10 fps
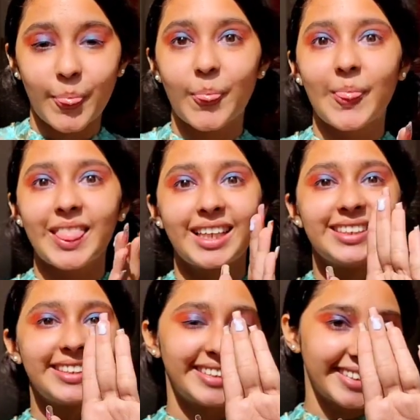skin
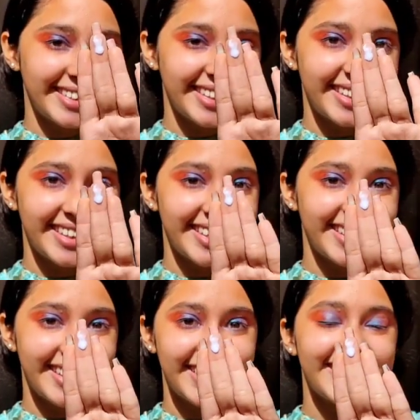and blurs
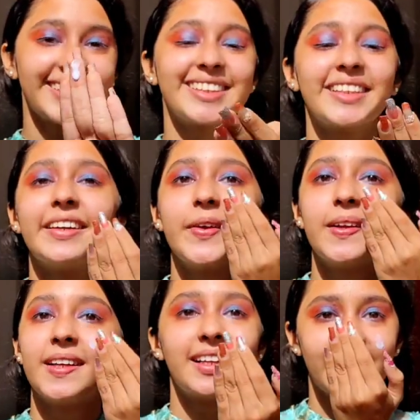imperfection for
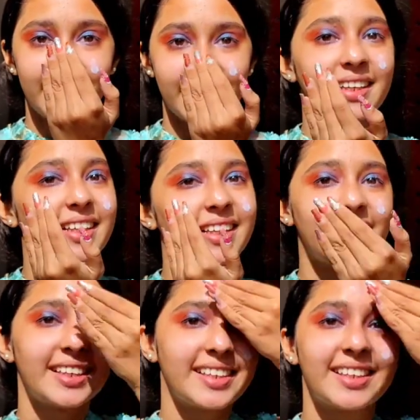a brighter
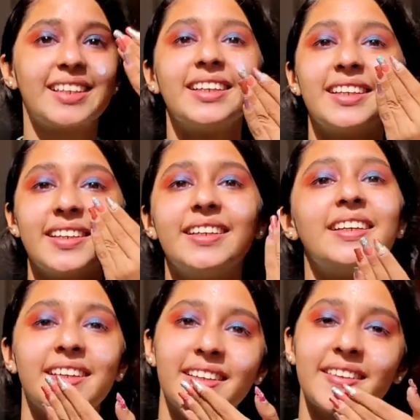and more
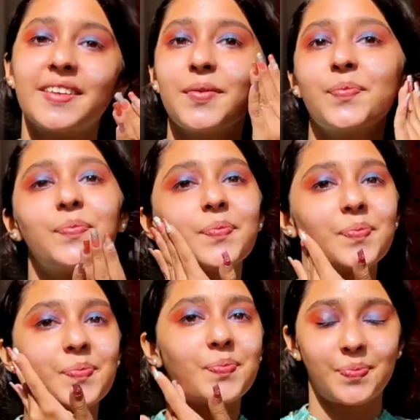refreshed look.
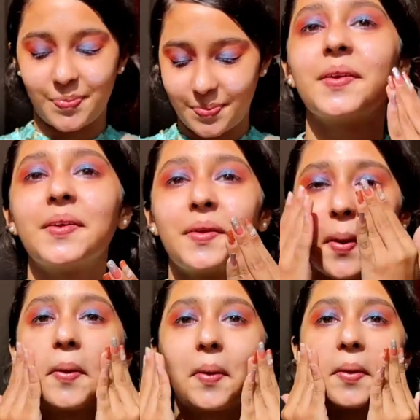This primer
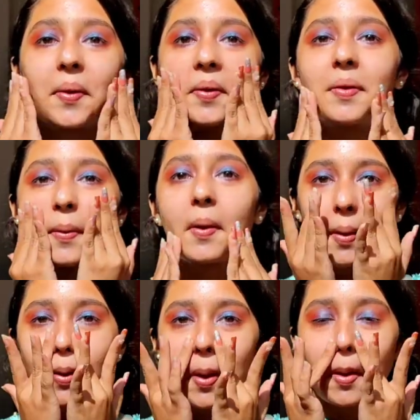also
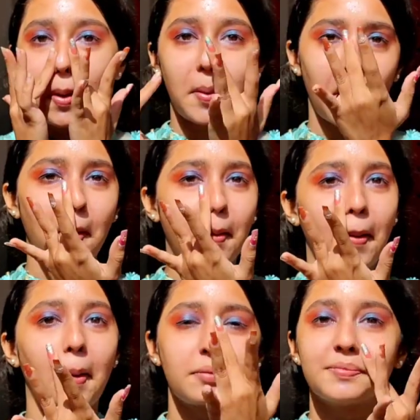moisturizes and
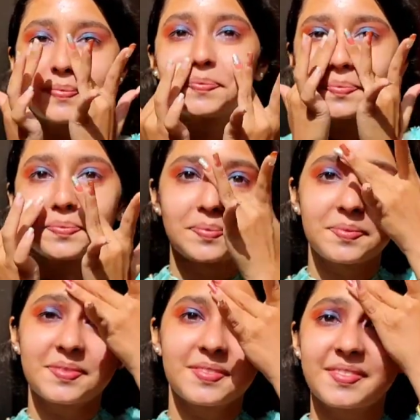energizes skin
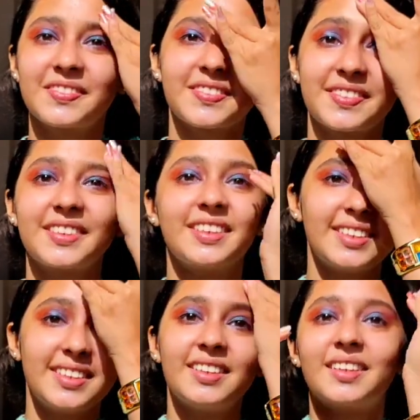for a fresh,
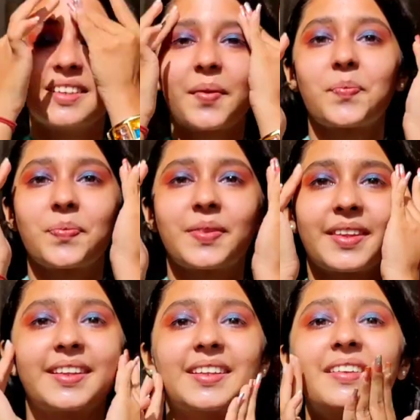healthy
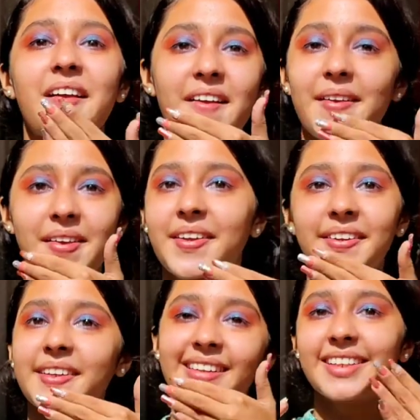looking
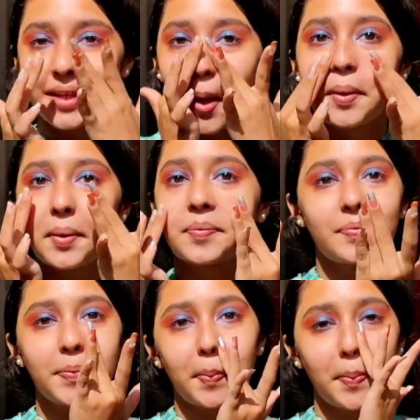complexion.
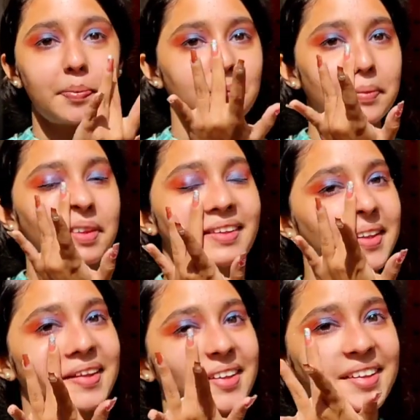It also
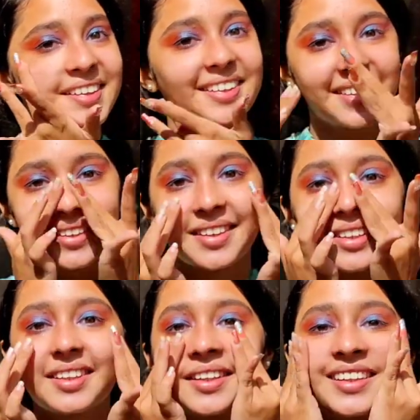nourishes your
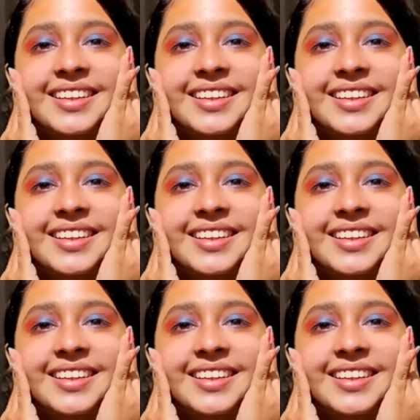skin.